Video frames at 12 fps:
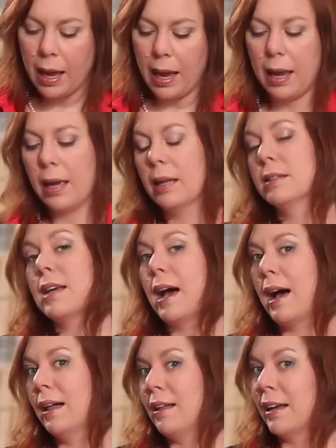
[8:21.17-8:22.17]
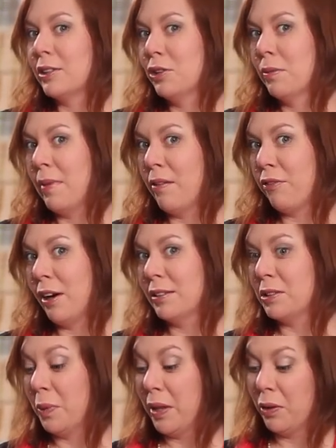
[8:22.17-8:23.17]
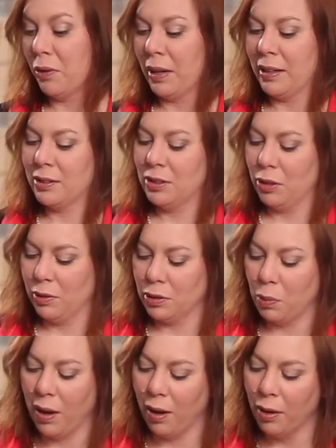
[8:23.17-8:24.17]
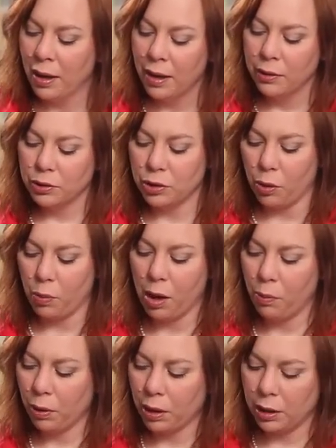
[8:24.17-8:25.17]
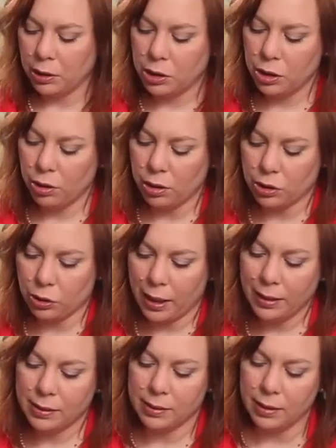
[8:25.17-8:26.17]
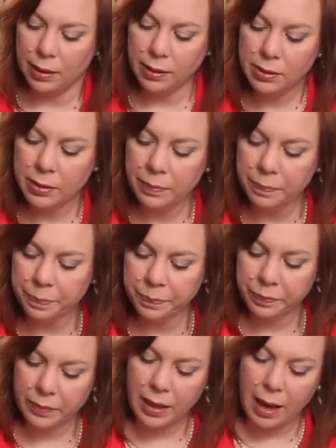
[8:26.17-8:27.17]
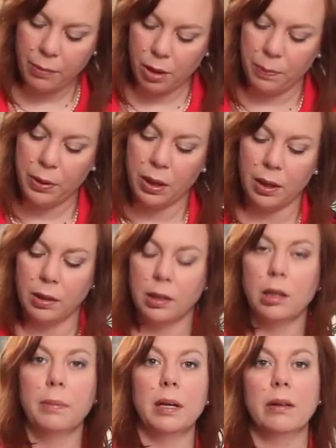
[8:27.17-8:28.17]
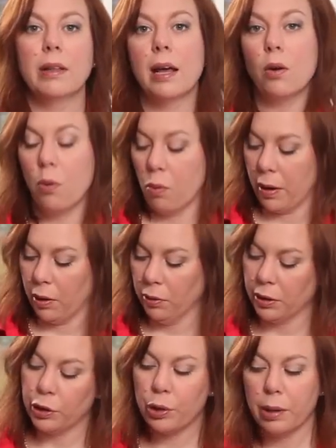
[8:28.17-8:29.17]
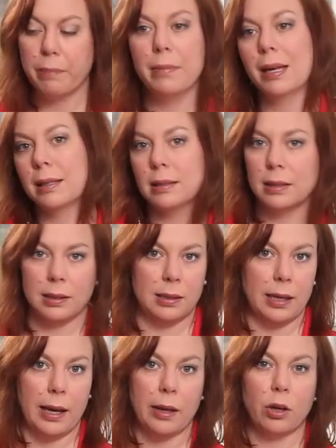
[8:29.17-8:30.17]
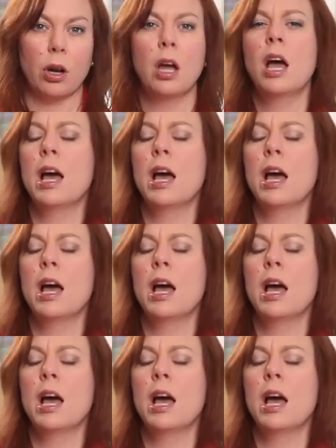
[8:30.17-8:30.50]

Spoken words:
And I like doing my fries the way the Greeks do as well. So what we're going to do to dress this, I'm going to put a little bit of that oil. Now you can mix this together.